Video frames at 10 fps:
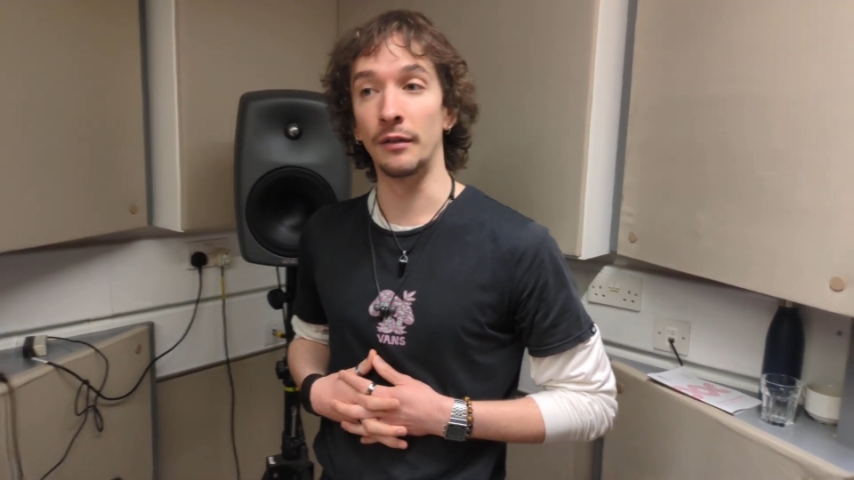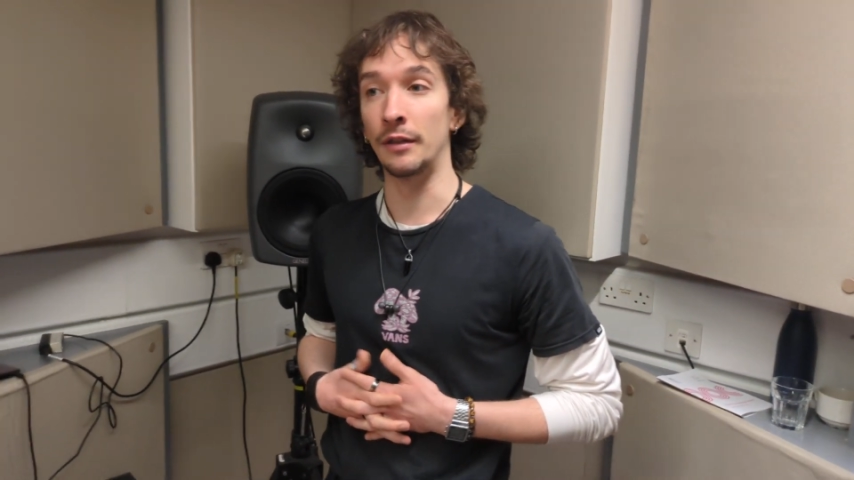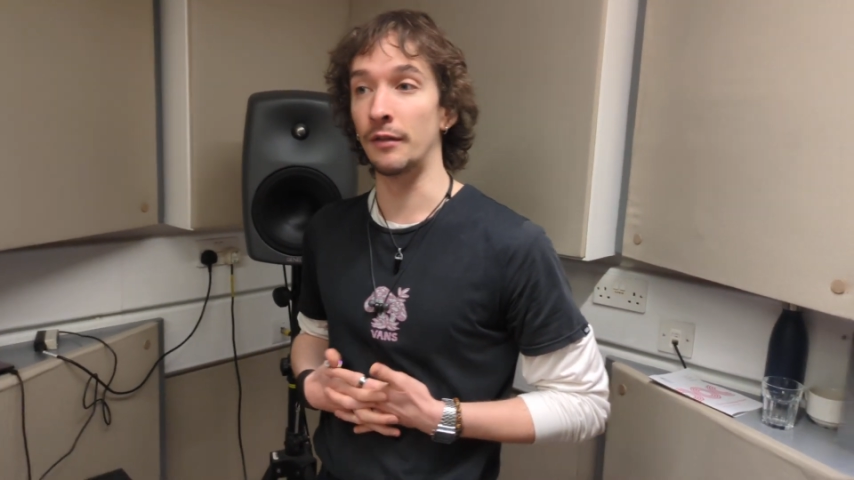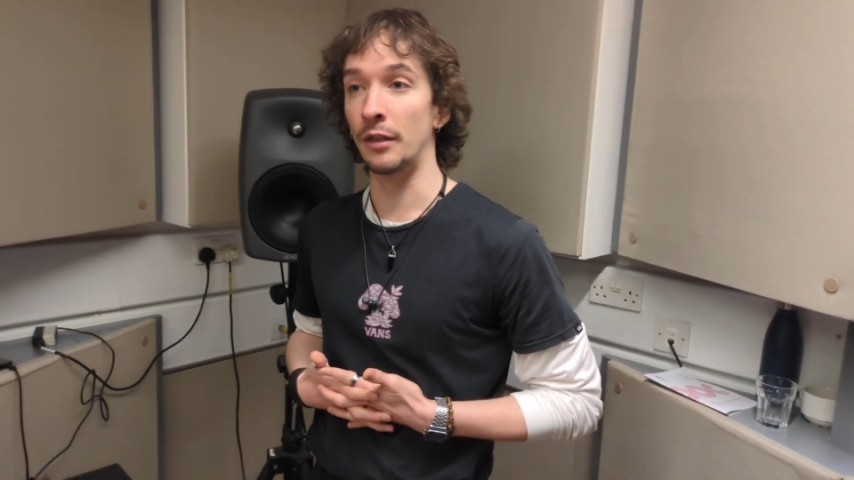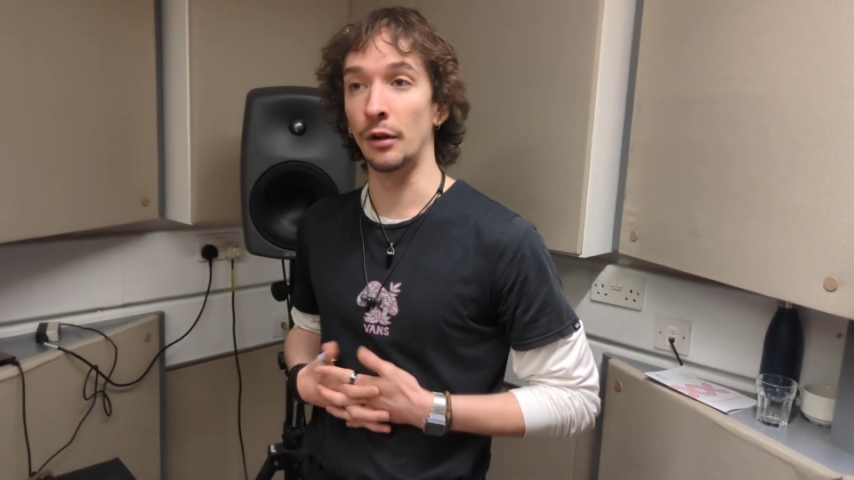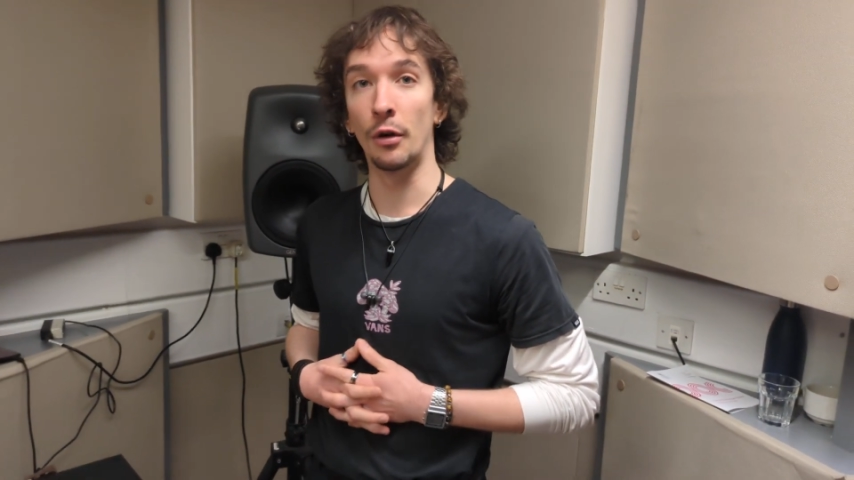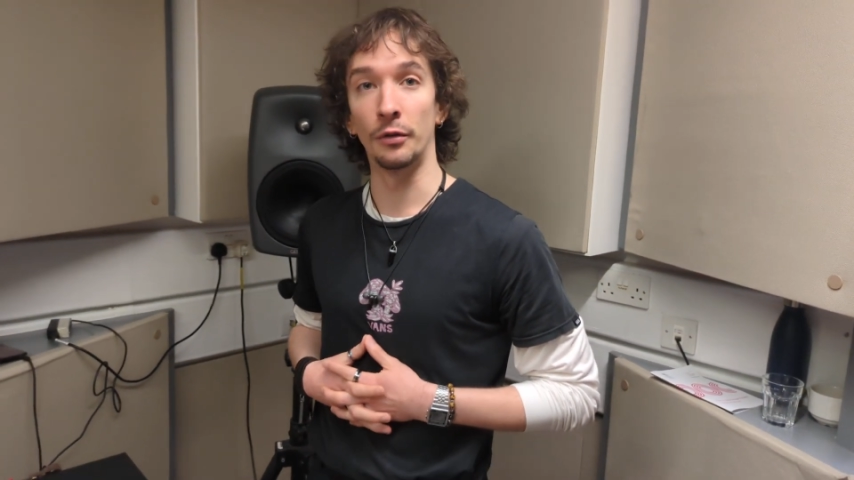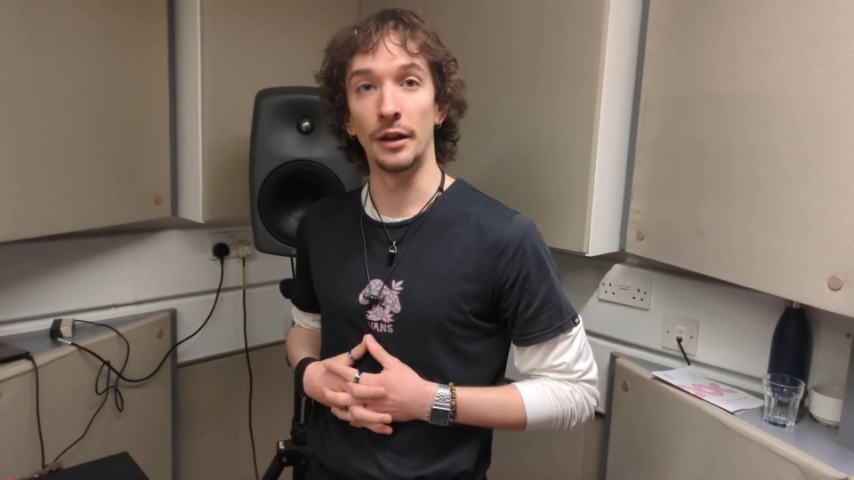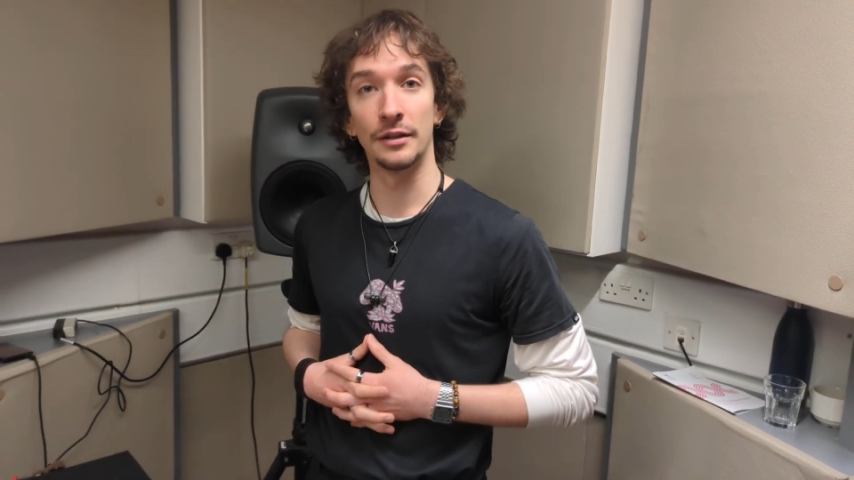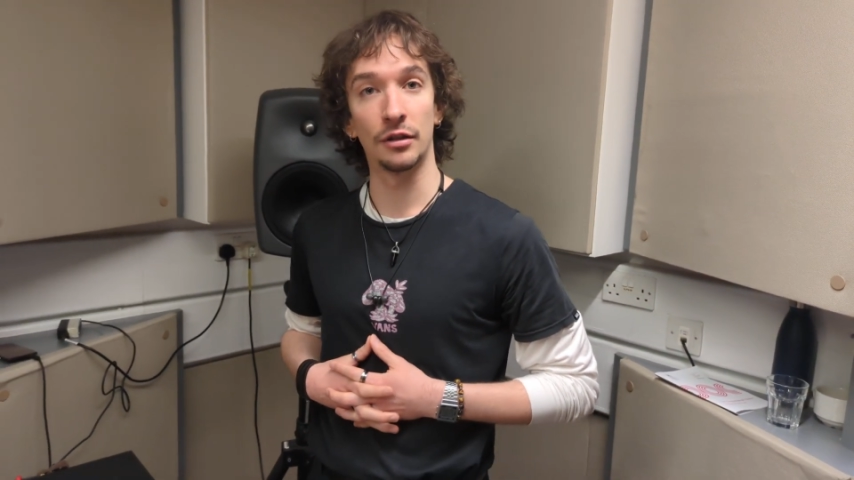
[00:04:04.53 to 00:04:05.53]
with your
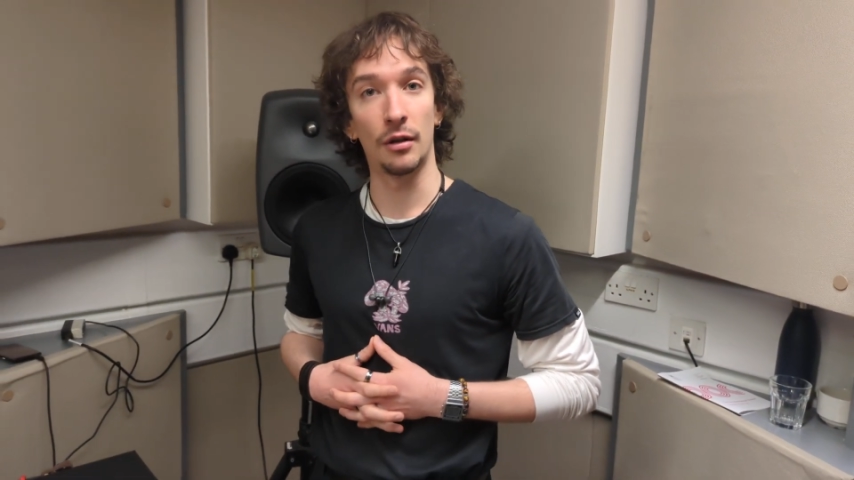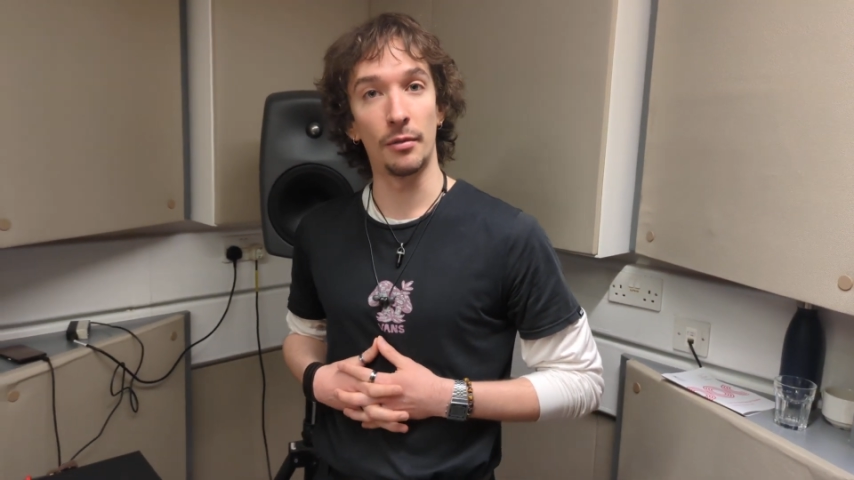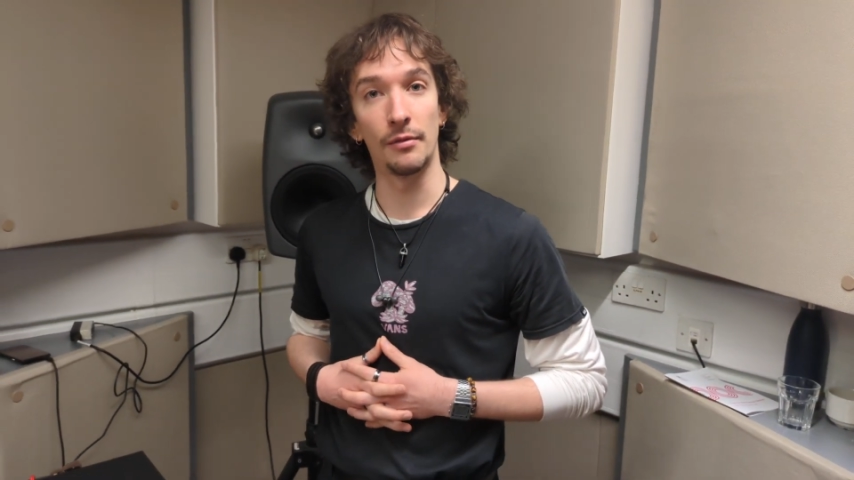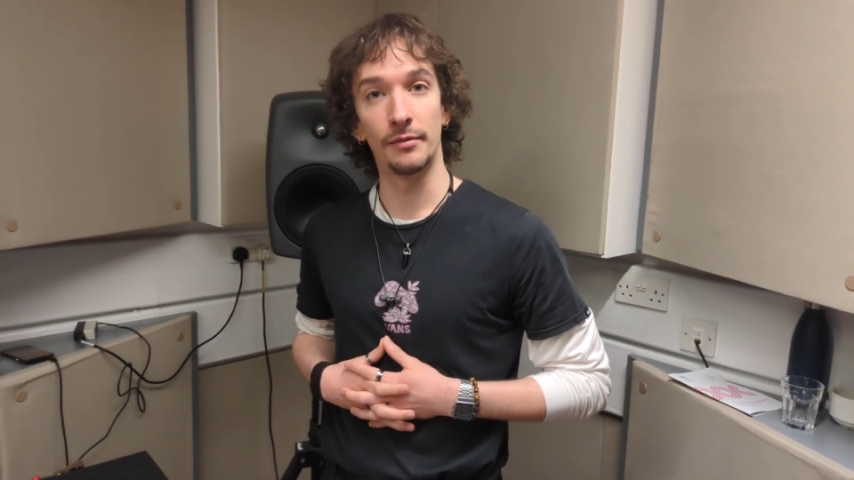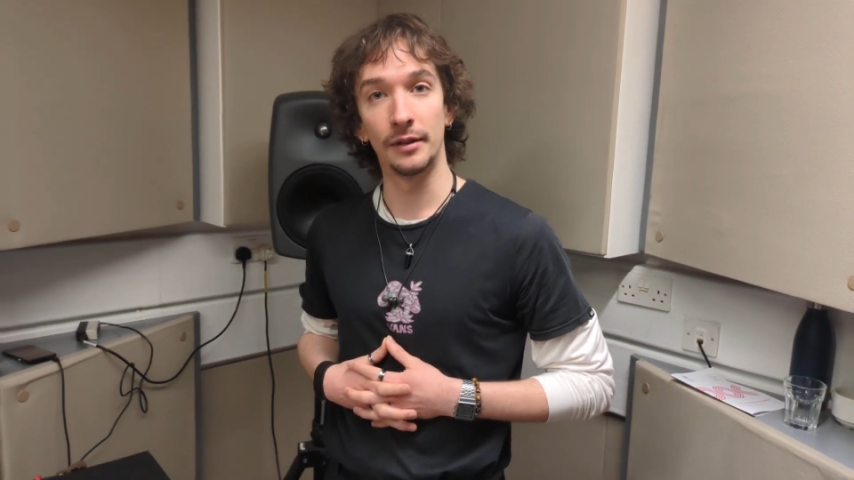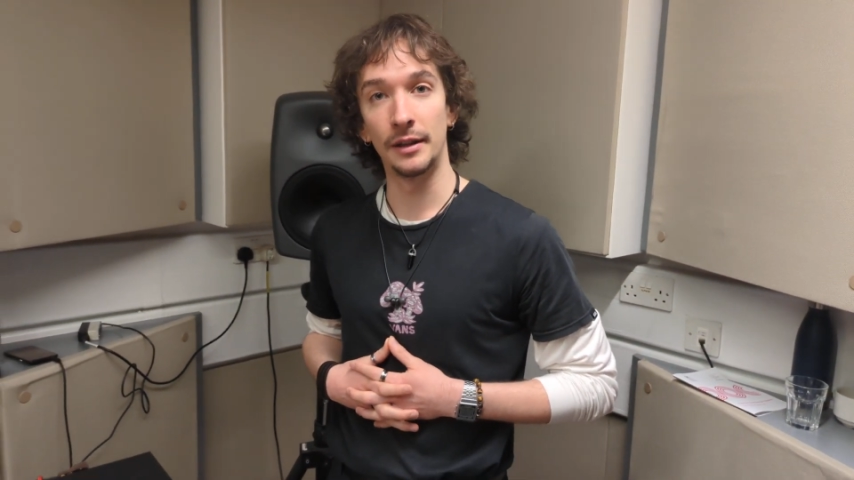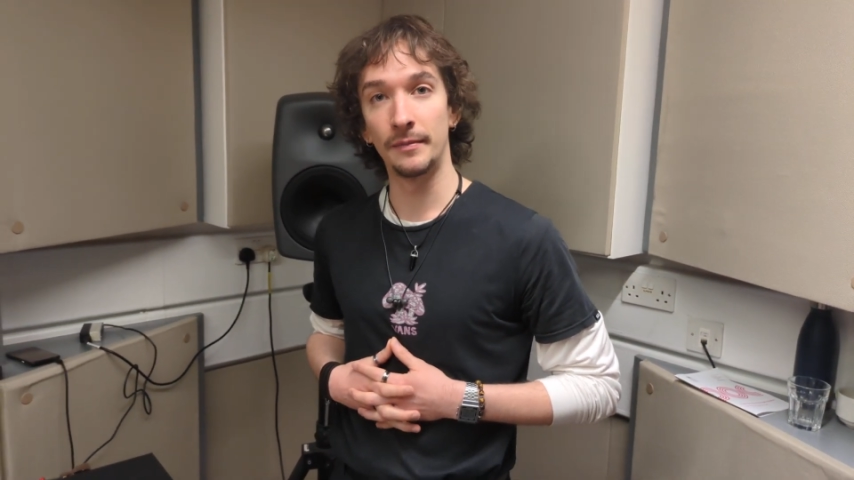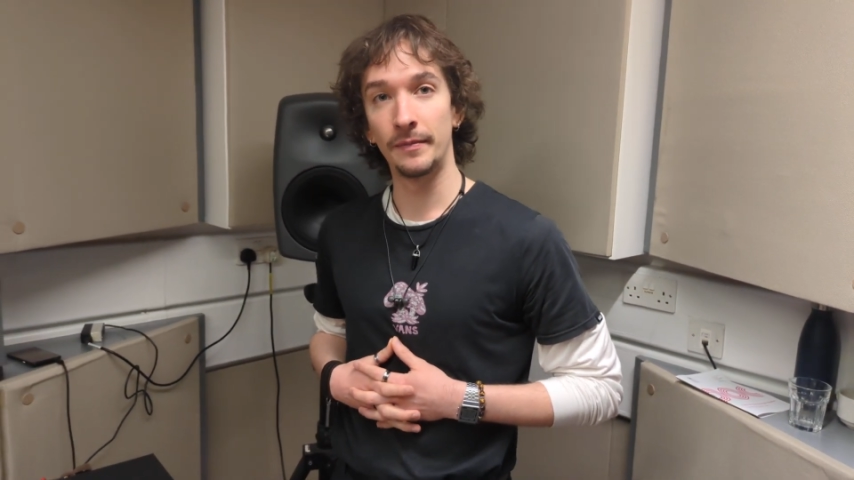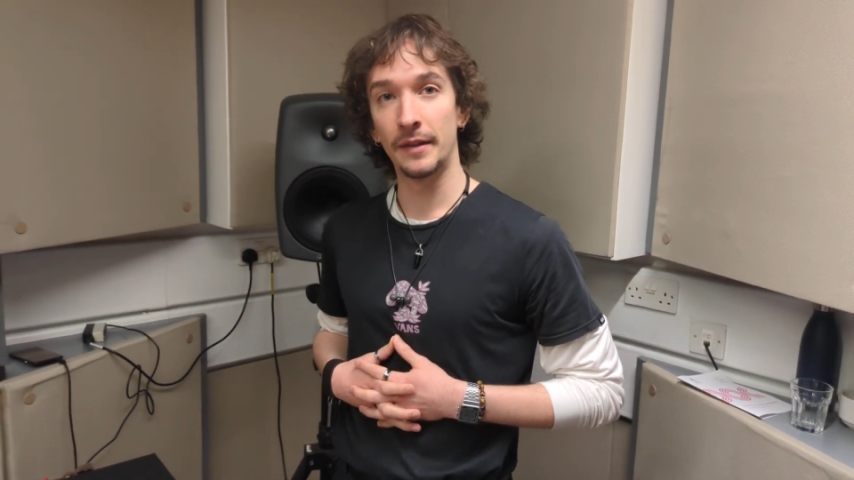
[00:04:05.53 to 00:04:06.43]
own desktop, hopefully.